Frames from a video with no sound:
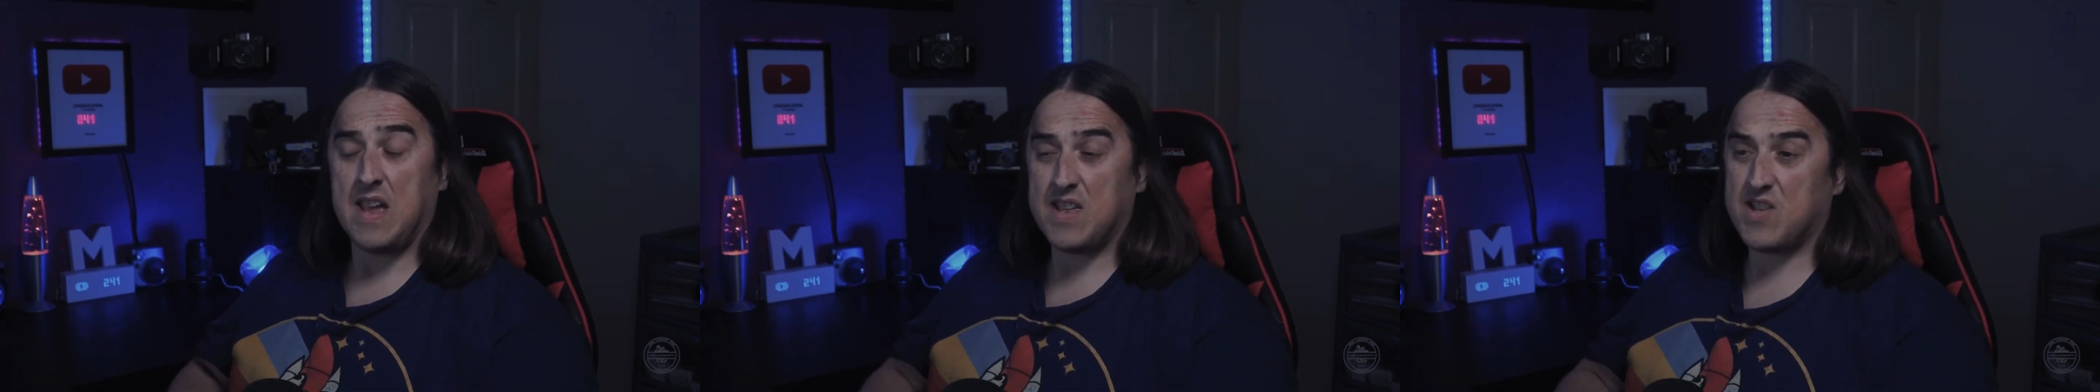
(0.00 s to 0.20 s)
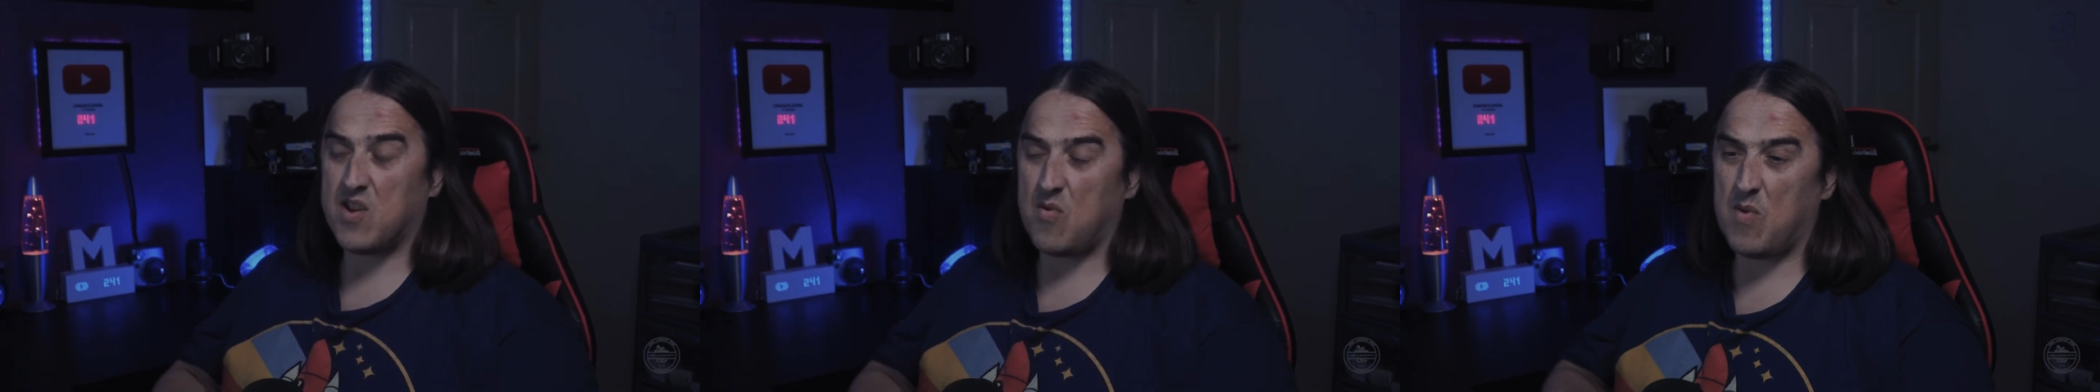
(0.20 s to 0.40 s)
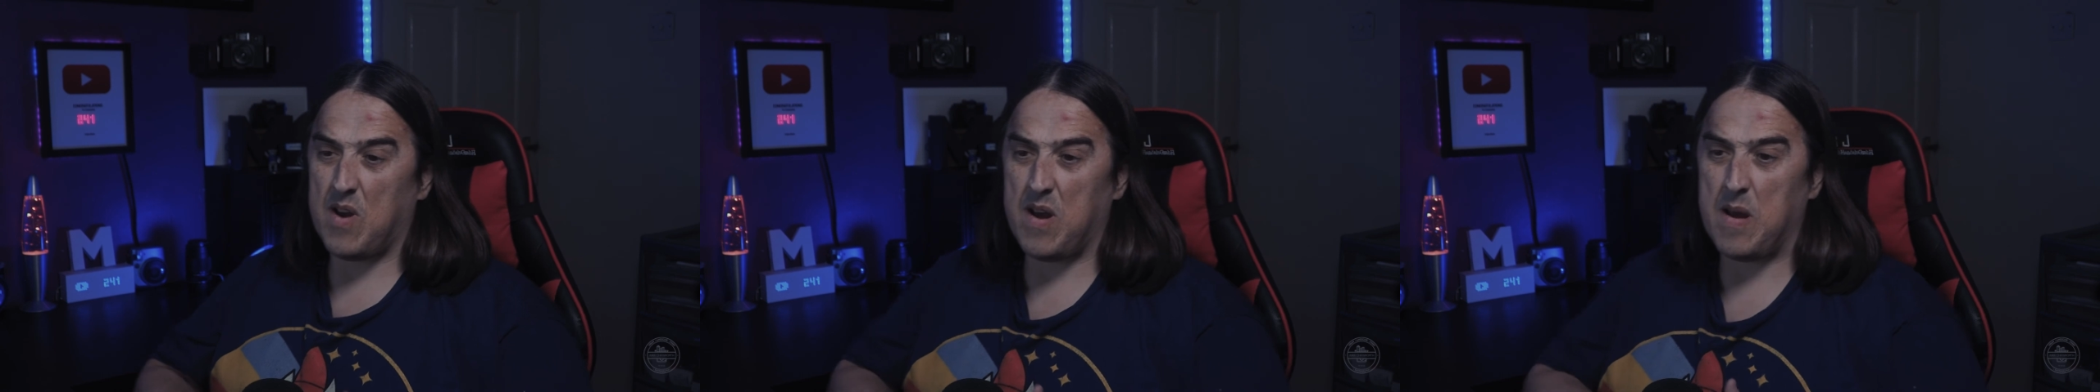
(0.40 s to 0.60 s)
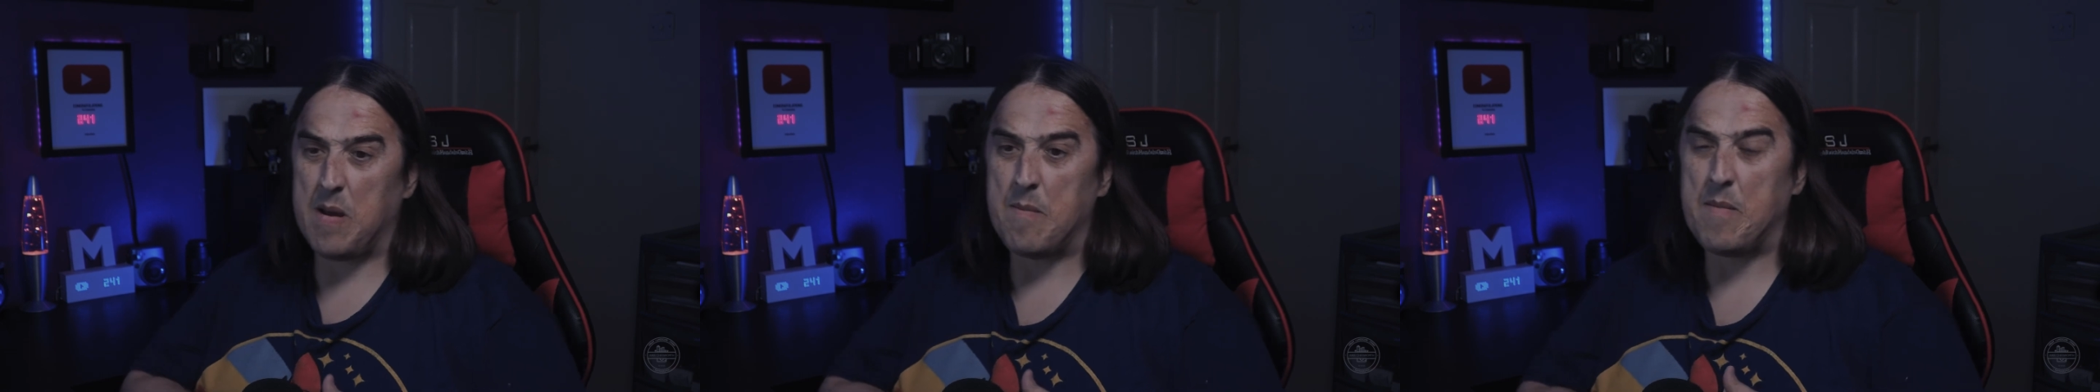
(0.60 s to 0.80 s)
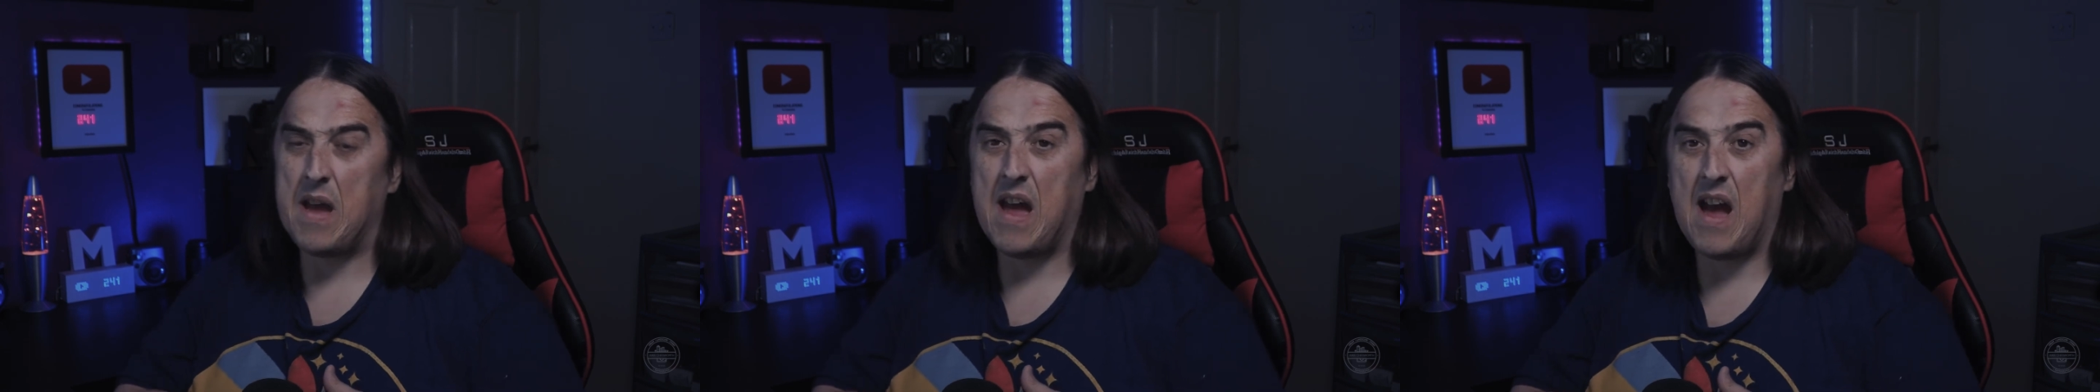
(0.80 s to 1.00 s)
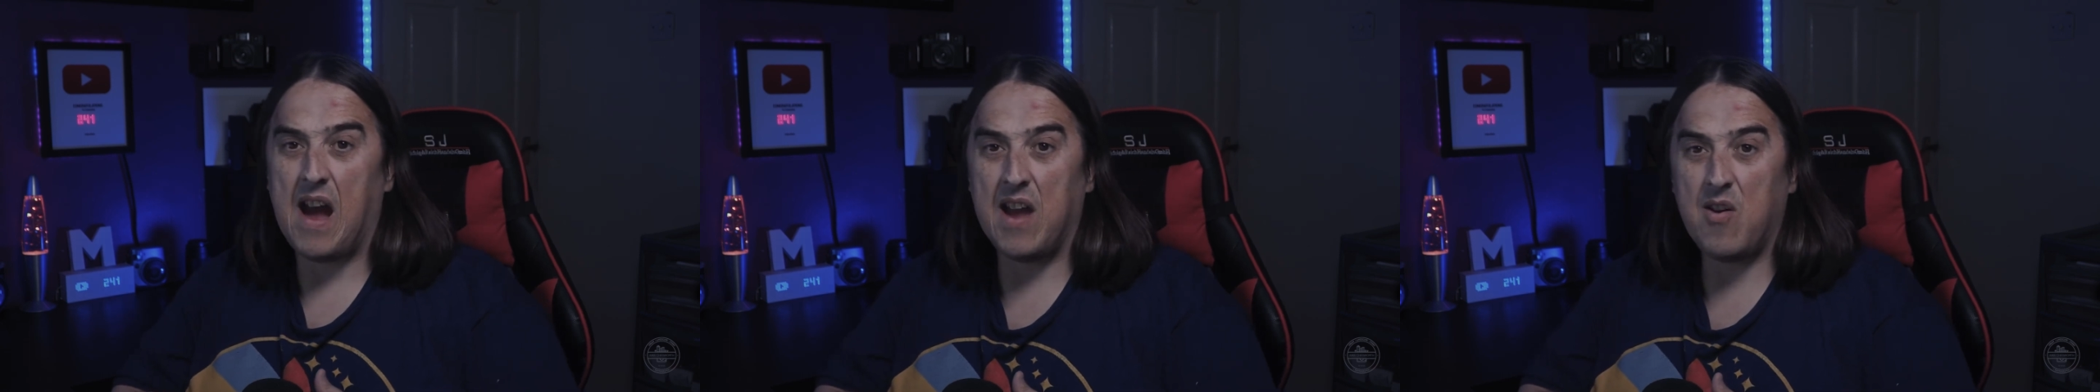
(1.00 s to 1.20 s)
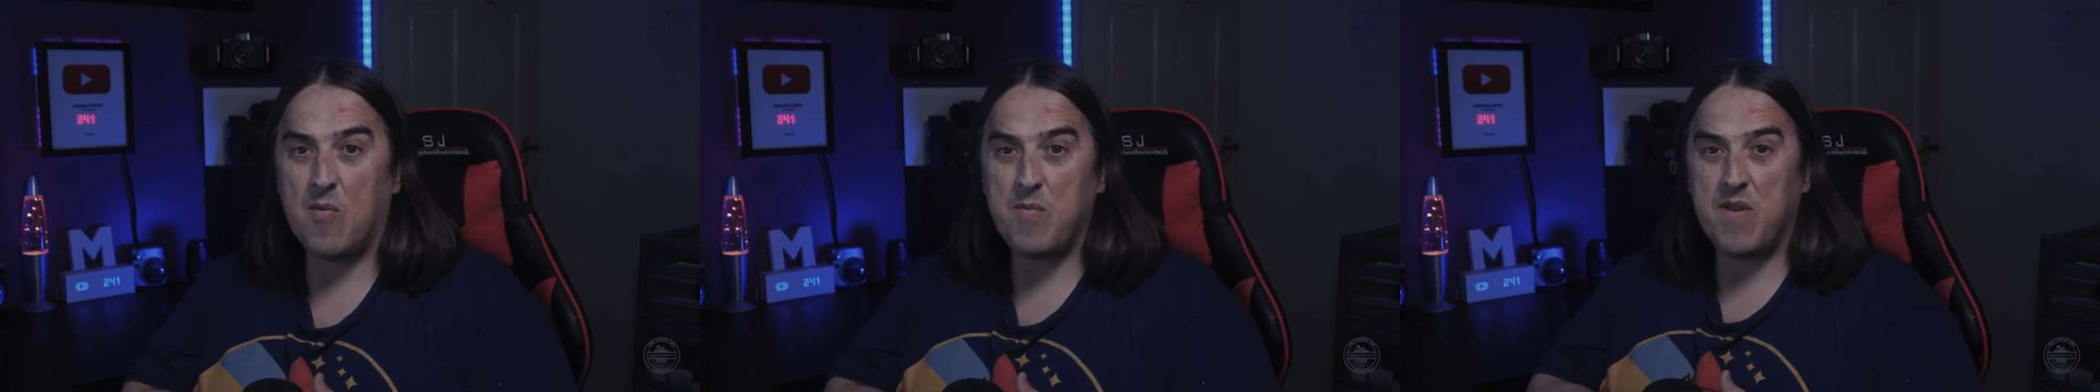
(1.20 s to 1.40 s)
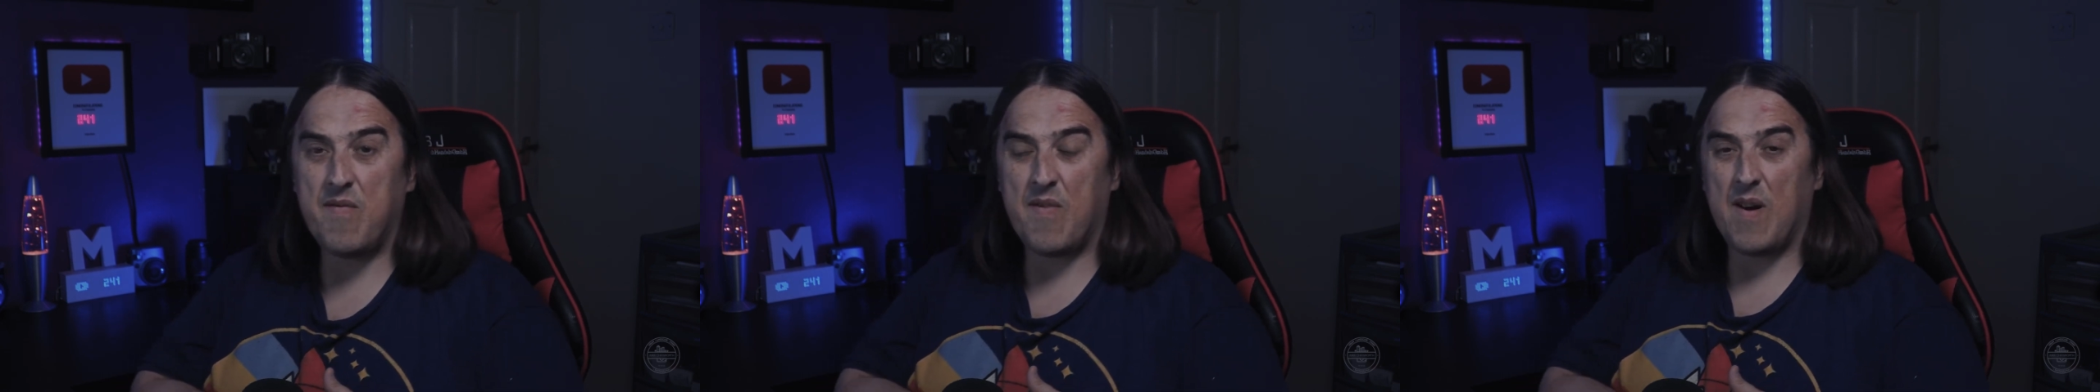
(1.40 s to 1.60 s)
So I
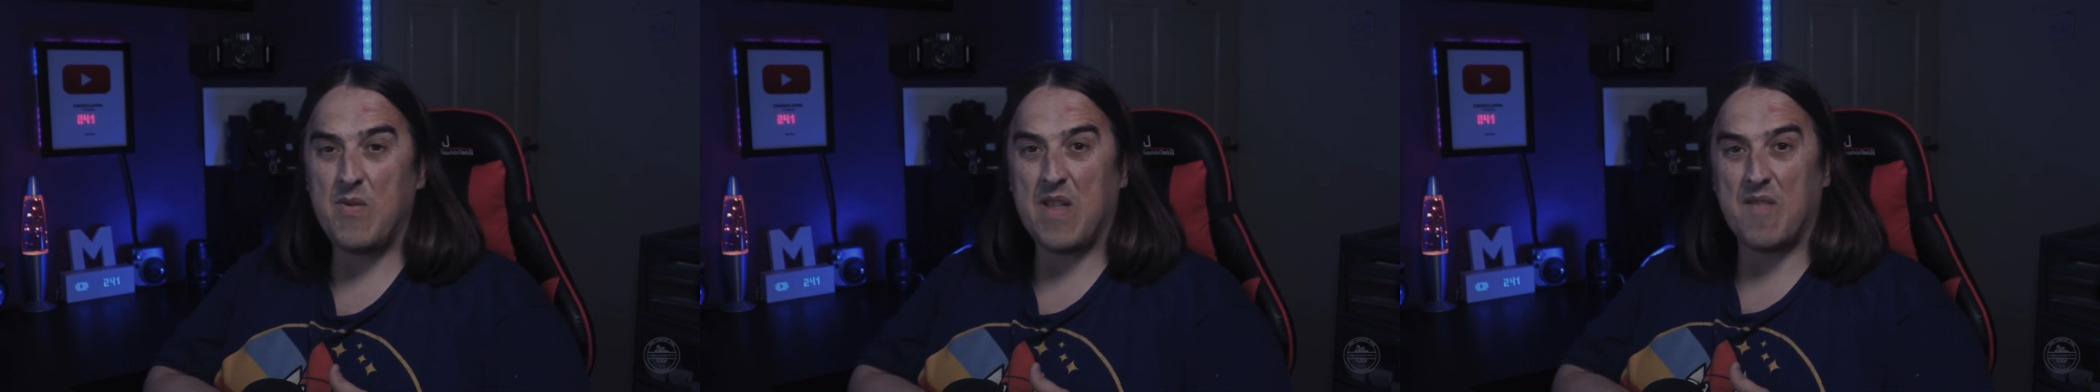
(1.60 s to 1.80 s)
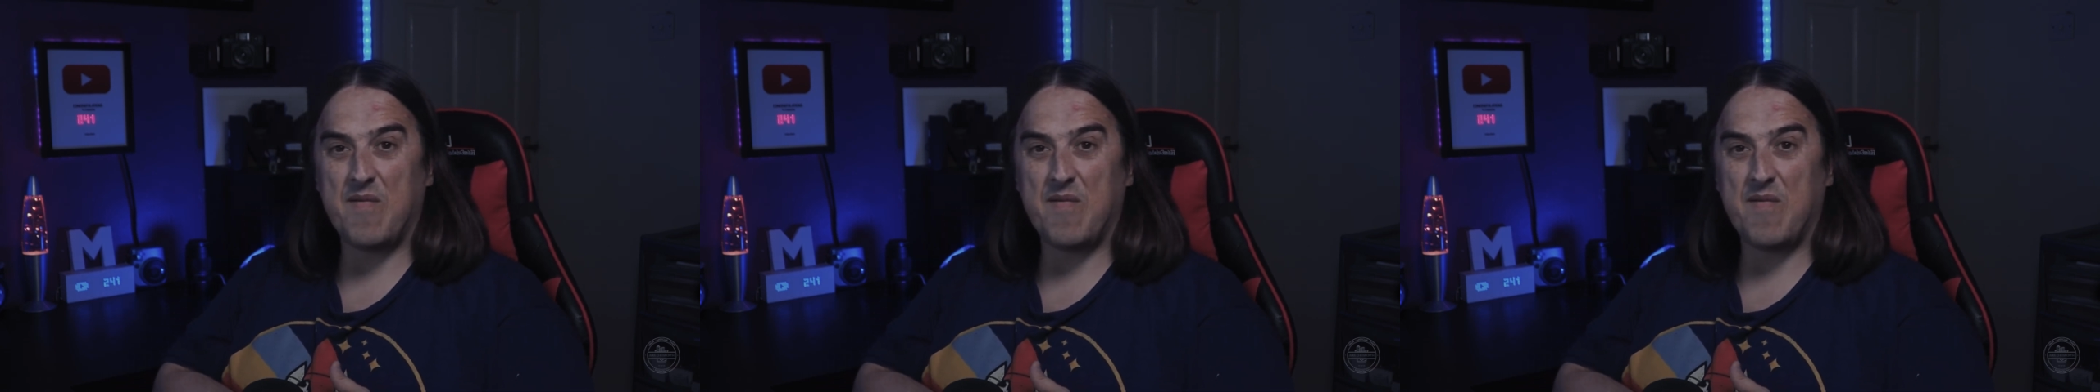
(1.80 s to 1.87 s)
hope you found